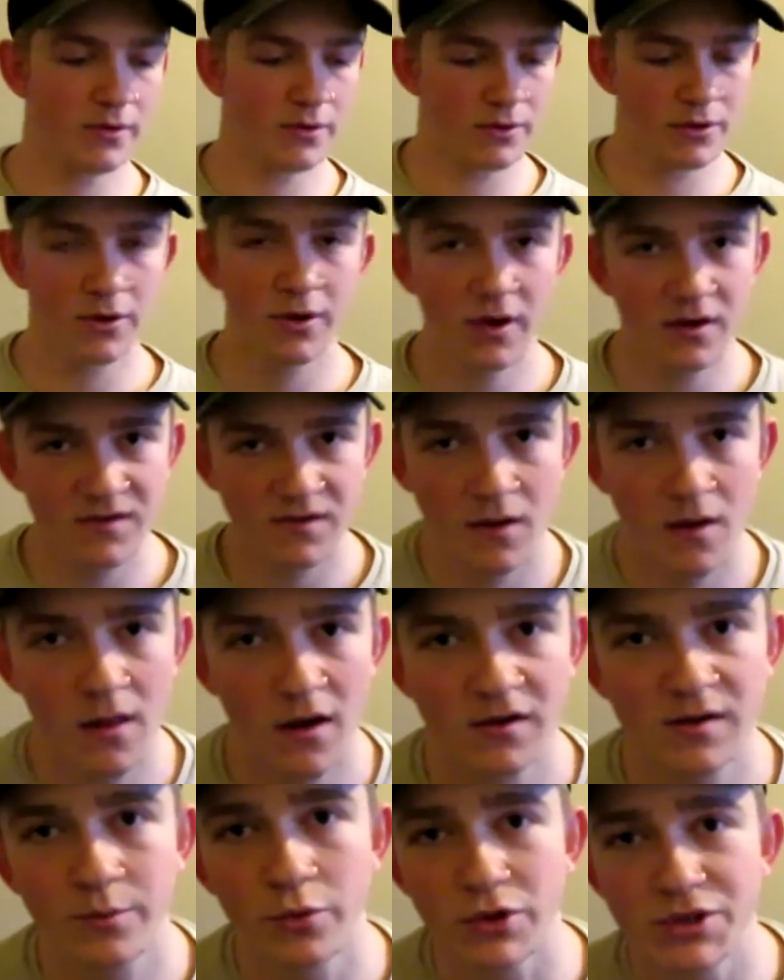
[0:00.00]
you guys know that
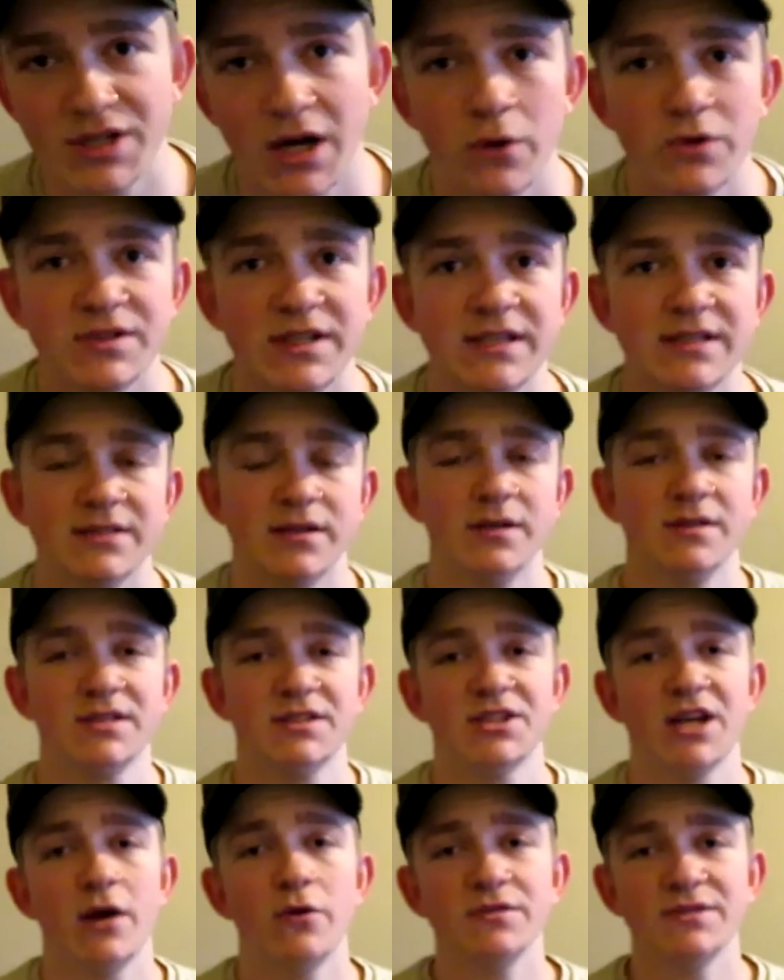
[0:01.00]
I support Chelsea, so
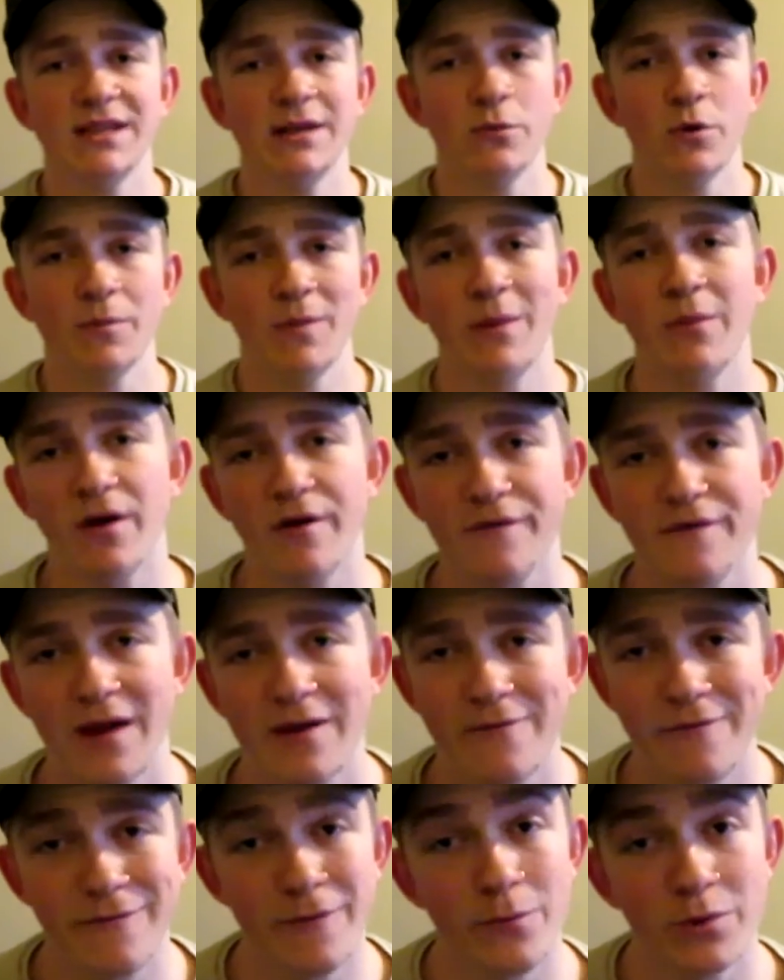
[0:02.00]
Chelsea would be my
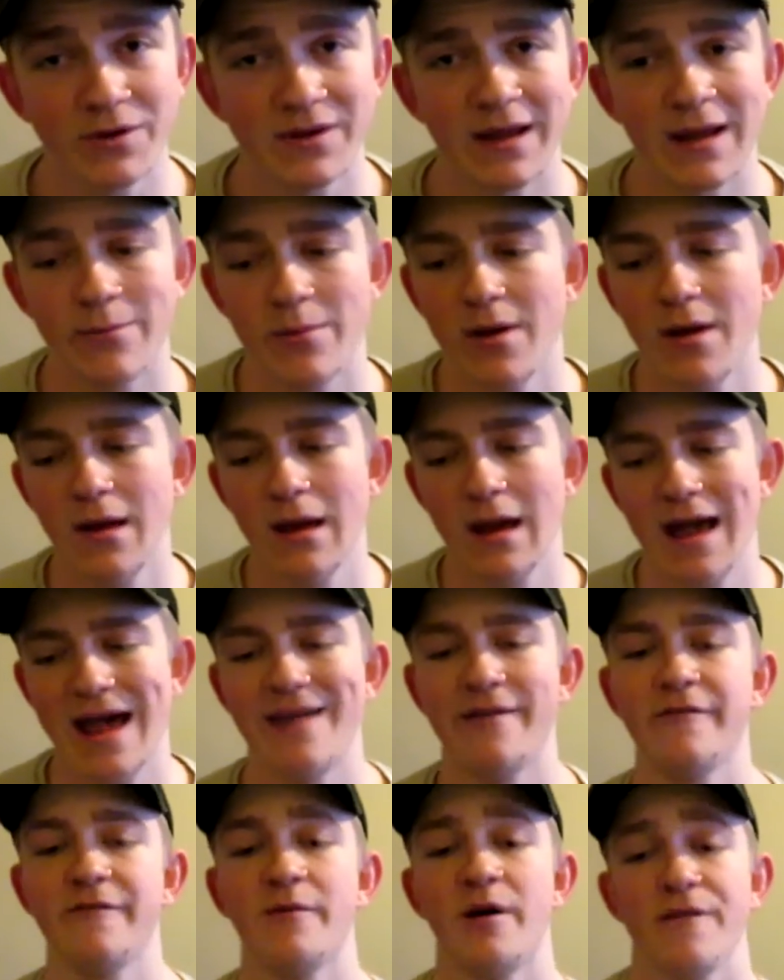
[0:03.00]
favourite football team,
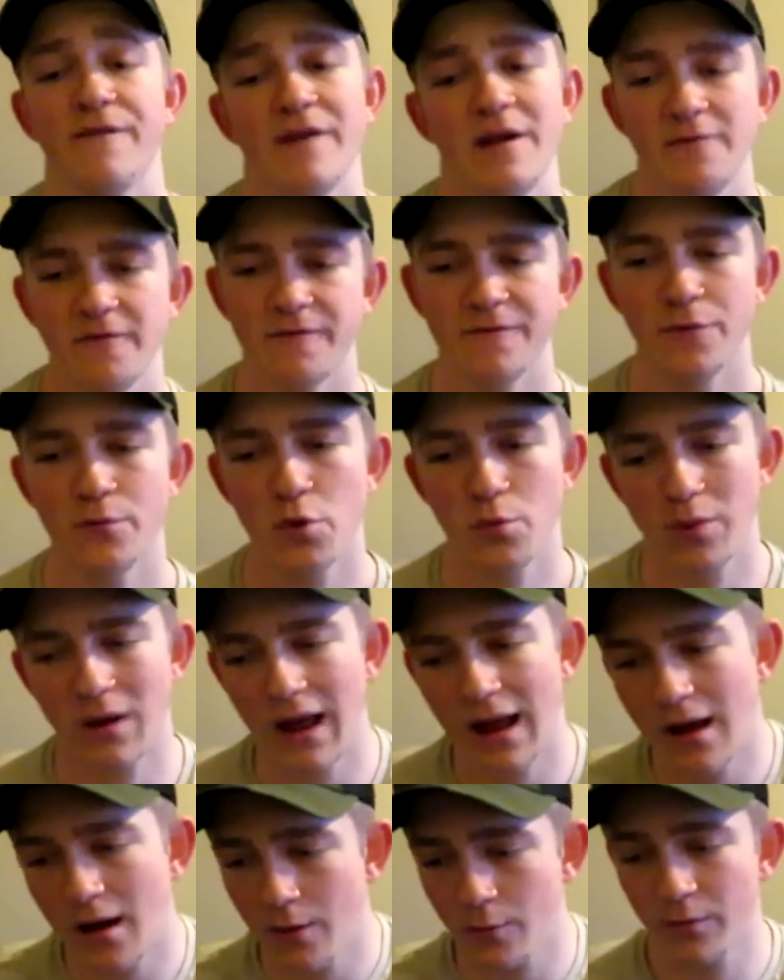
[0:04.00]
and my favourite football
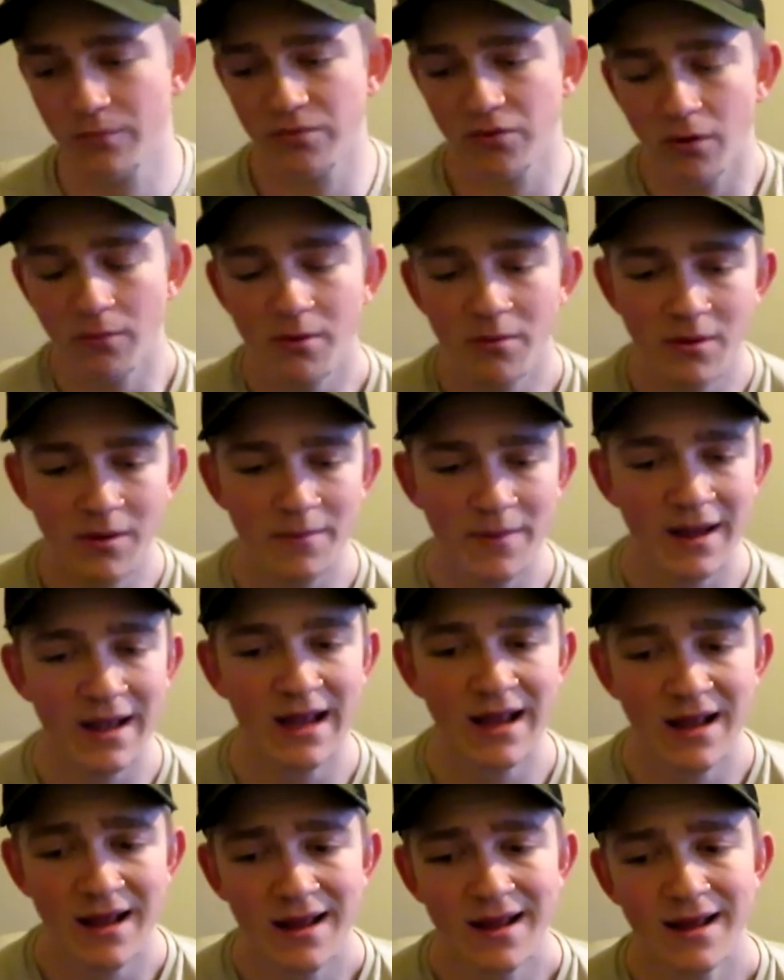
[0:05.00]
player would probably
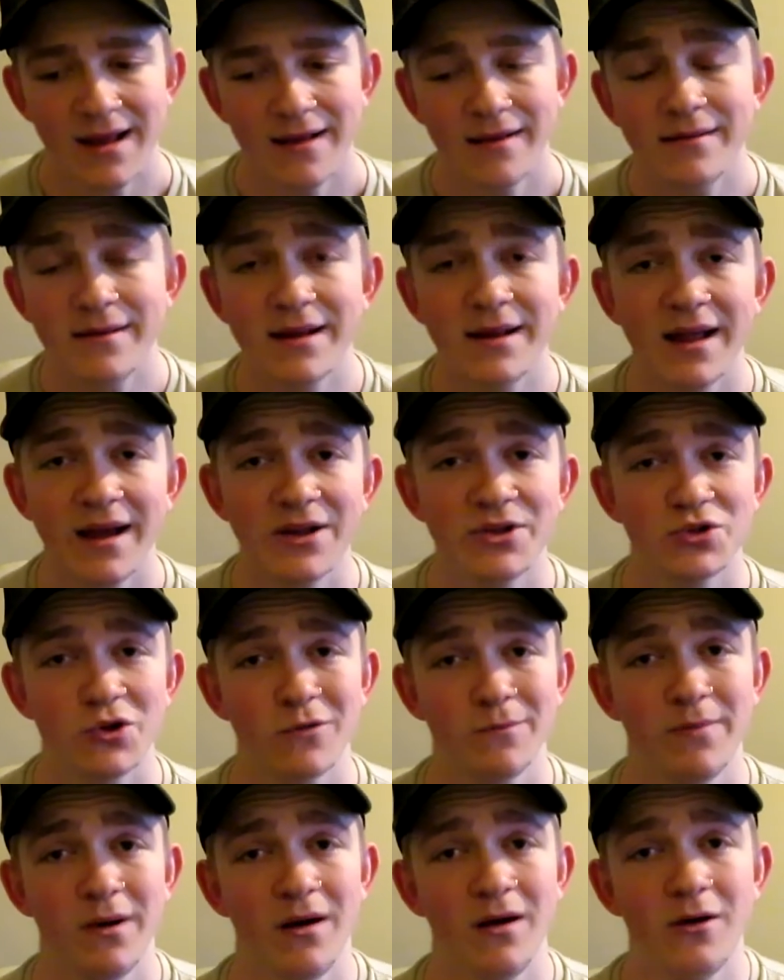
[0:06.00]
be Didier
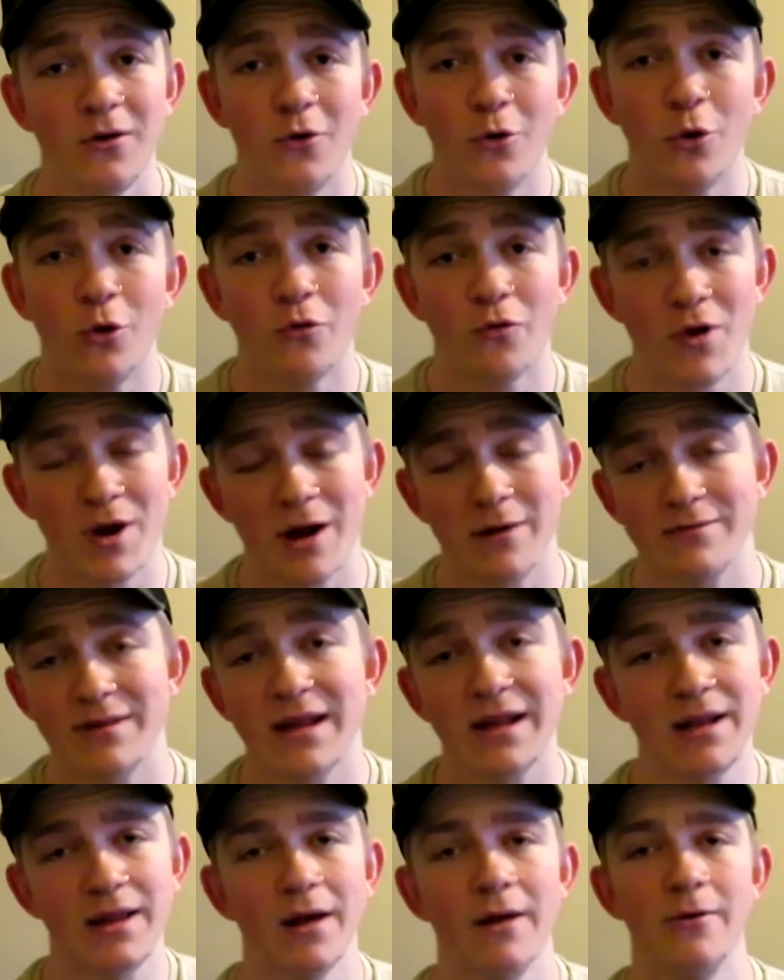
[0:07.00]
Drogba or
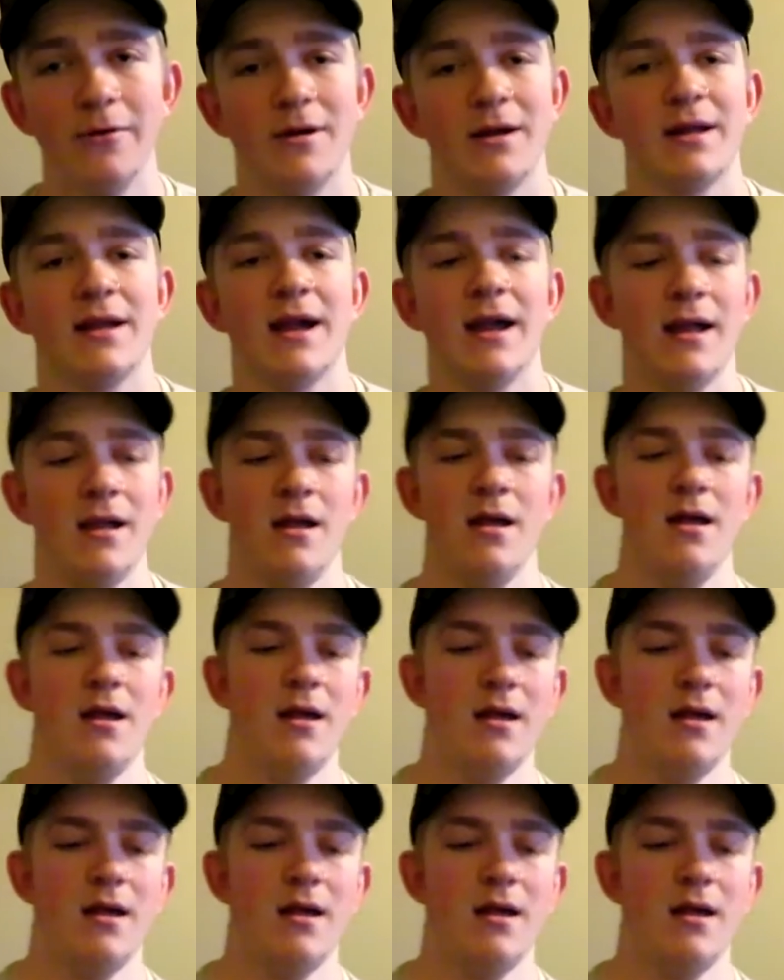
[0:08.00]
Ronaldinho, okay?